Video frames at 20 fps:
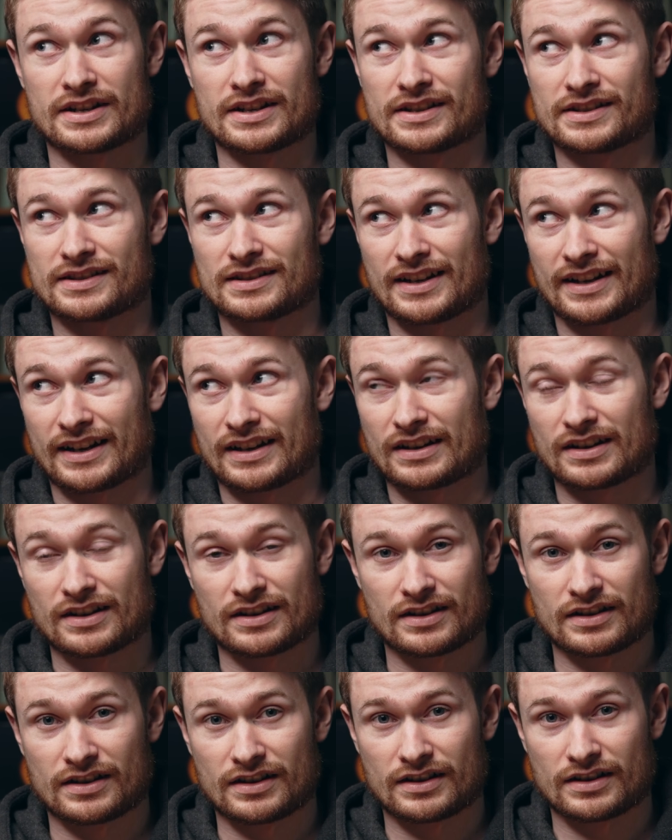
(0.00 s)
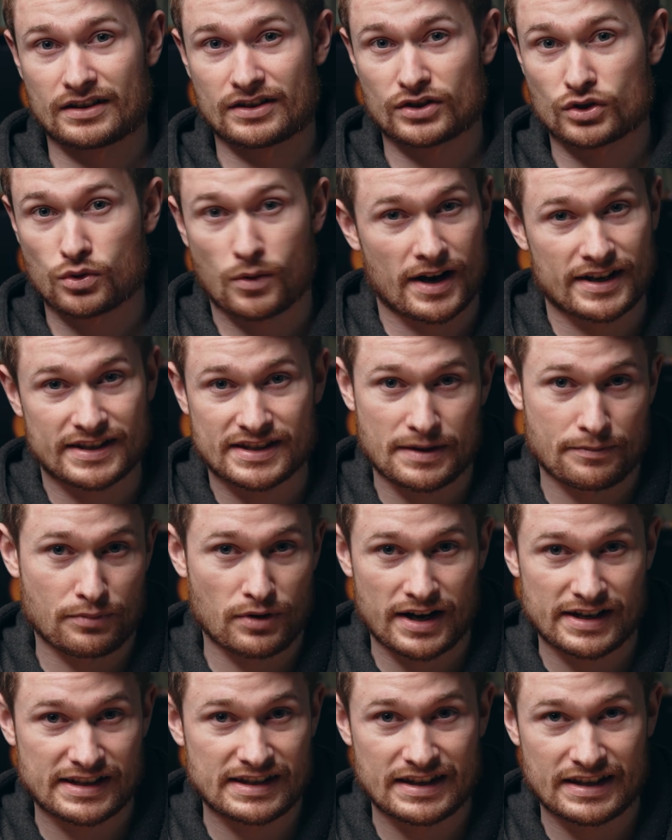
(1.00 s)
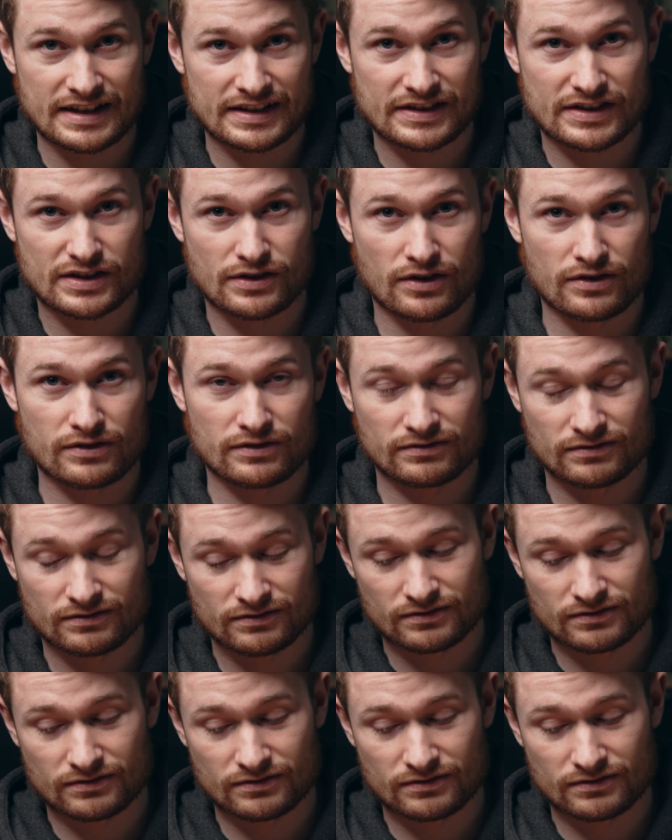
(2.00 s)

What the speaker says: is like twice the price of this, so